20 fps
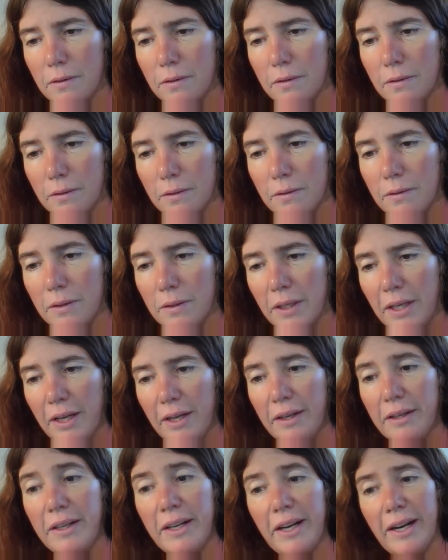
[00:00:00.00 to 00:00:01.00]
cool.
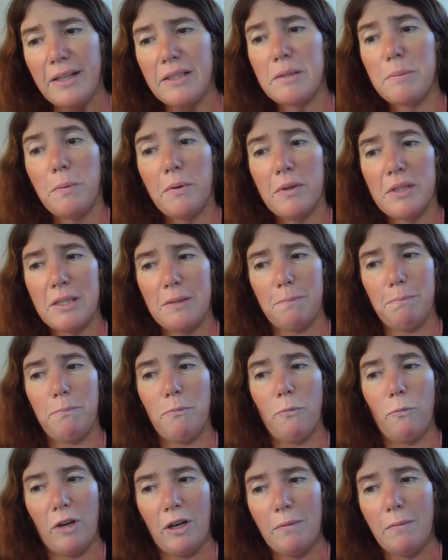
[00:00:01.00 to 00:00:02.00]
Yeah, it's supposed to
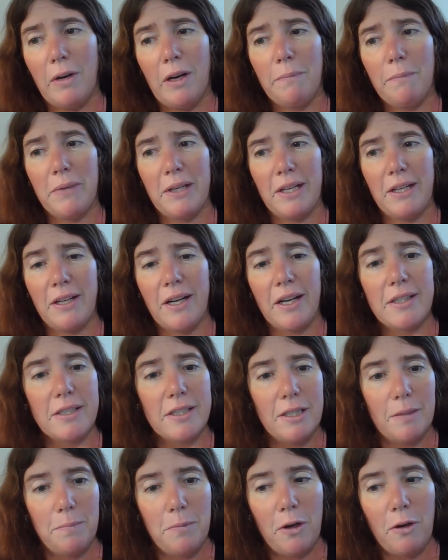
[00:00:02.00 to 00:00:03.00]
warm up in the
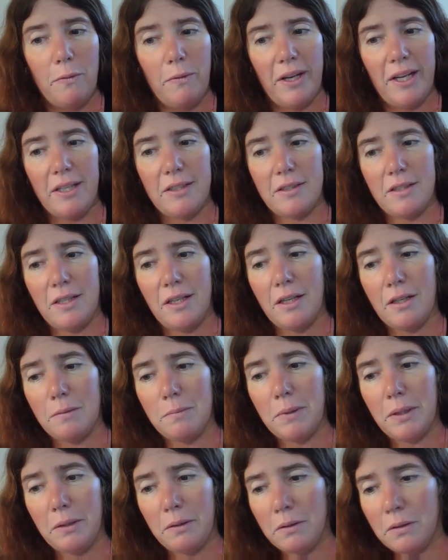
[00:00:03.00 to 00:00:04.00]
next couple of weeks,
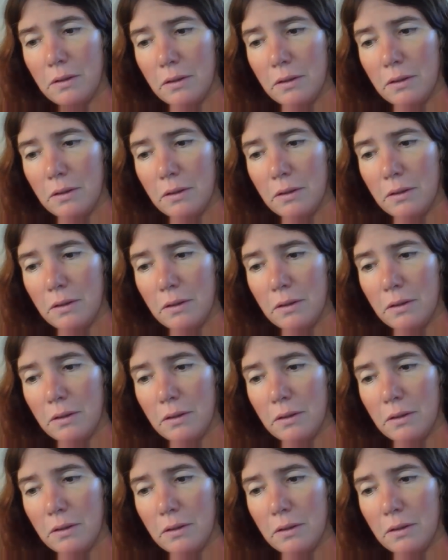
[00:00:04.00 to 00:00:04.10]
Deb.